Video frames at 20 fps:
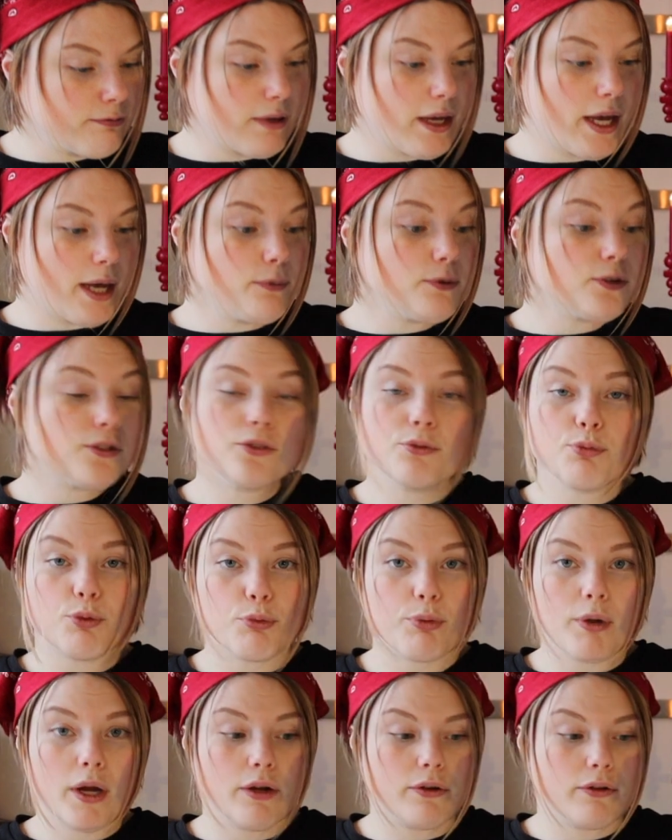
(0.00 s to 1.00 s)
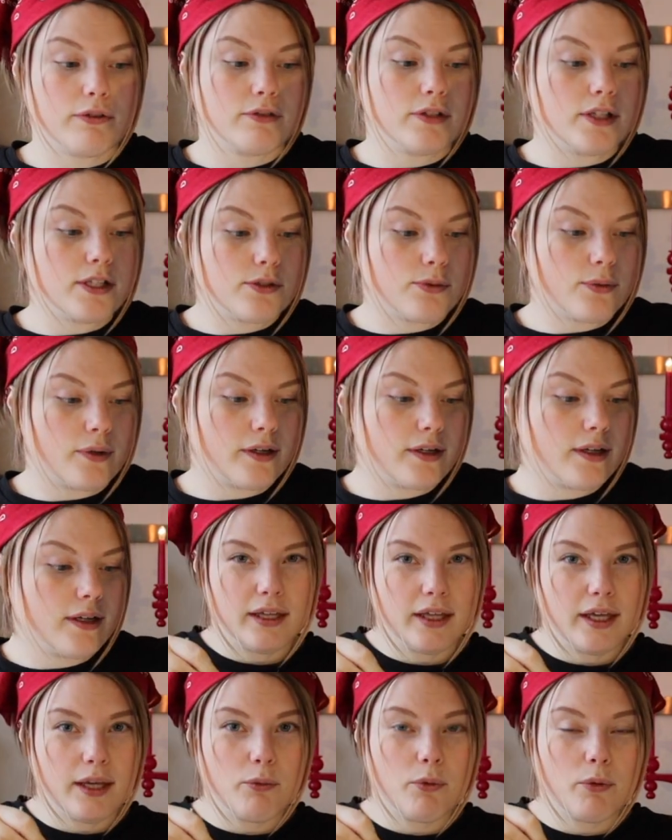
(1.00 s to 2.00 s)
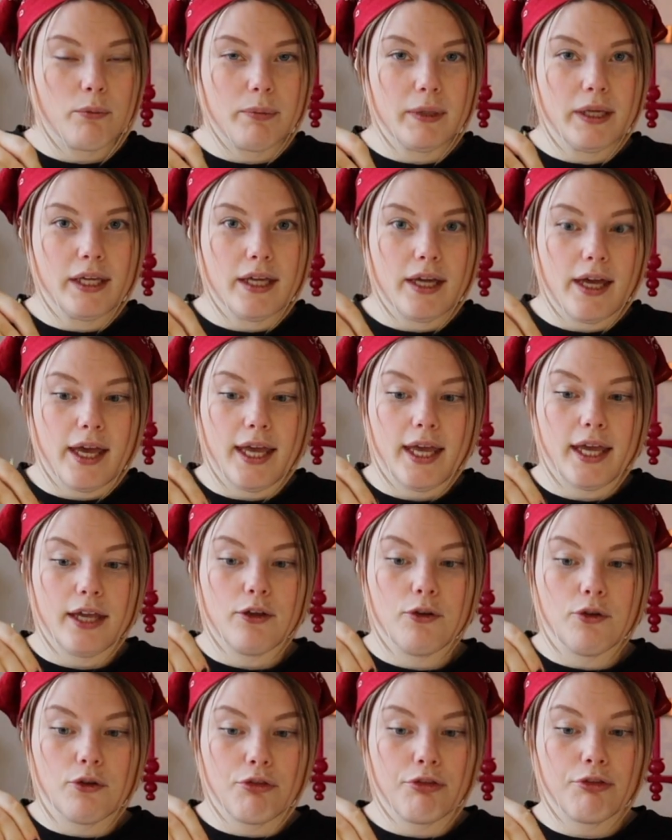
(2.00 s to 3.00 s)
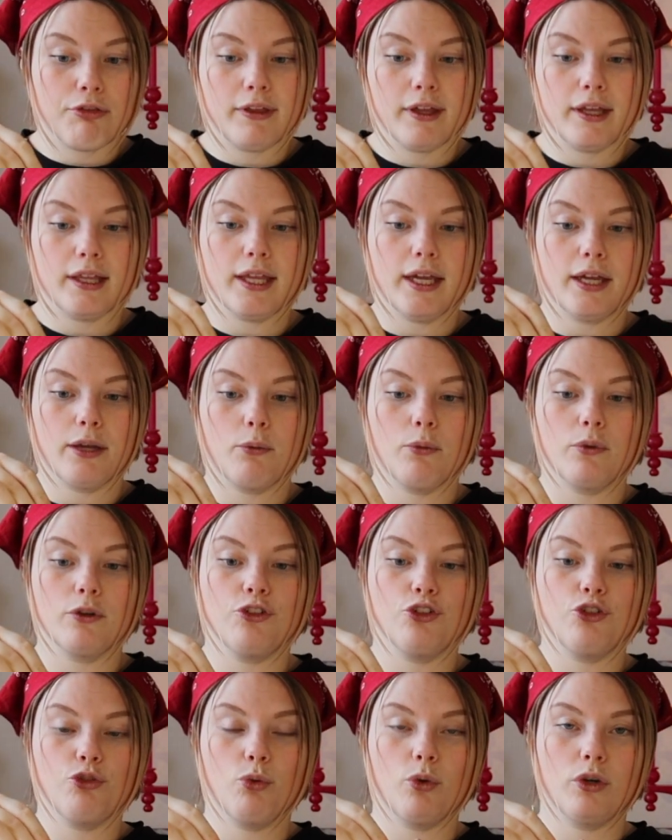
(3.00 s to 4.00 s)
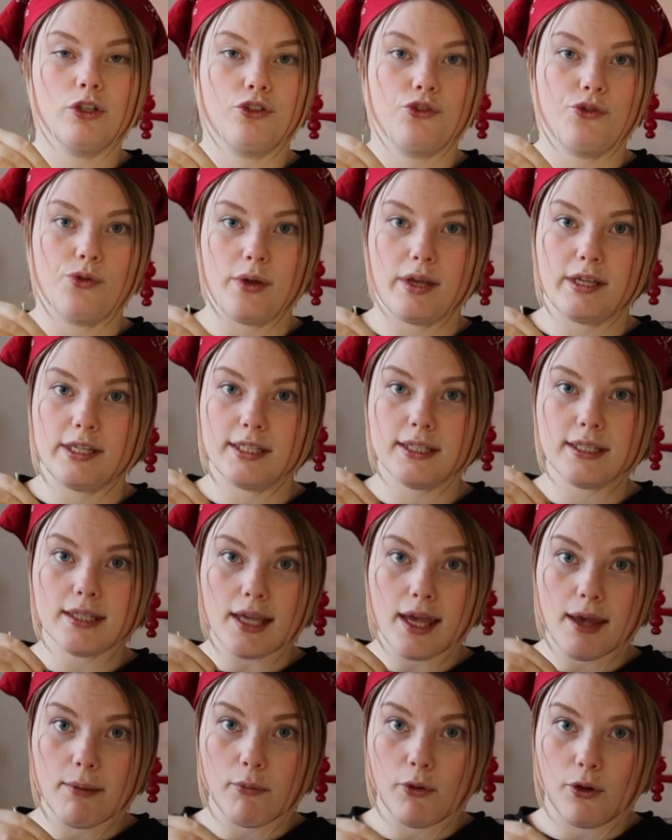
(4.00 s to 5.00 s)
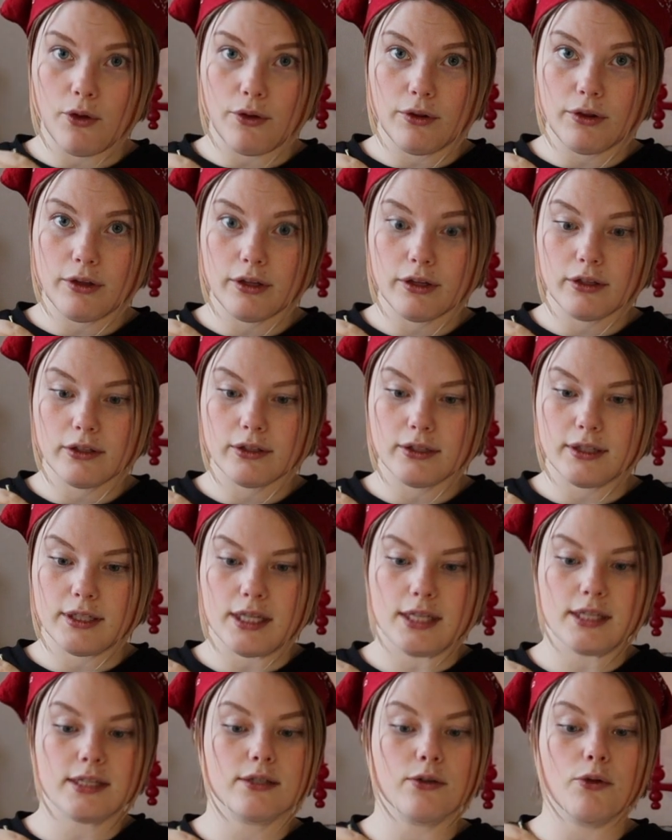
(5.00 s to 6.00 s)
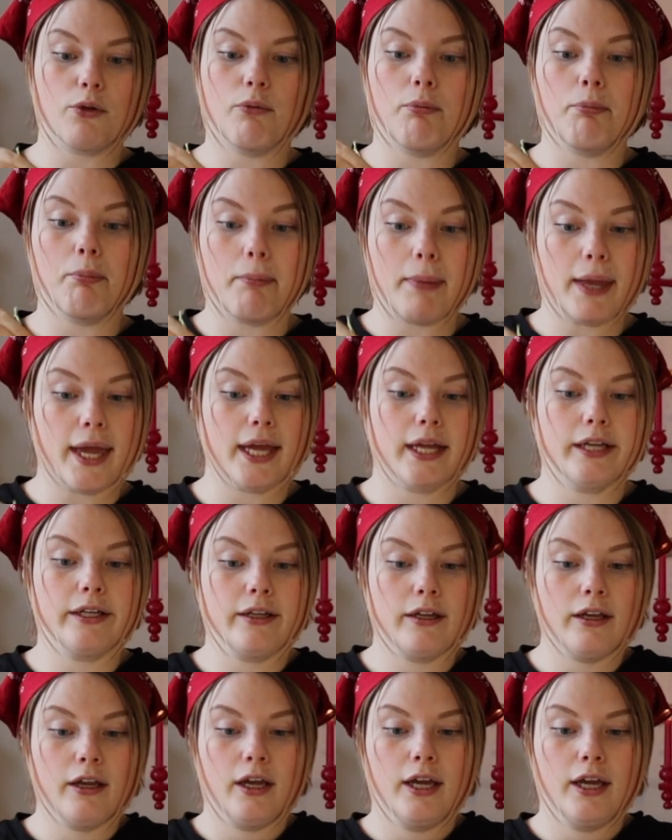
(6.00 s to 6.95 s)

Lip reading: I'm super proud of this one. It would be a good thing like when you want to assemble this whole band,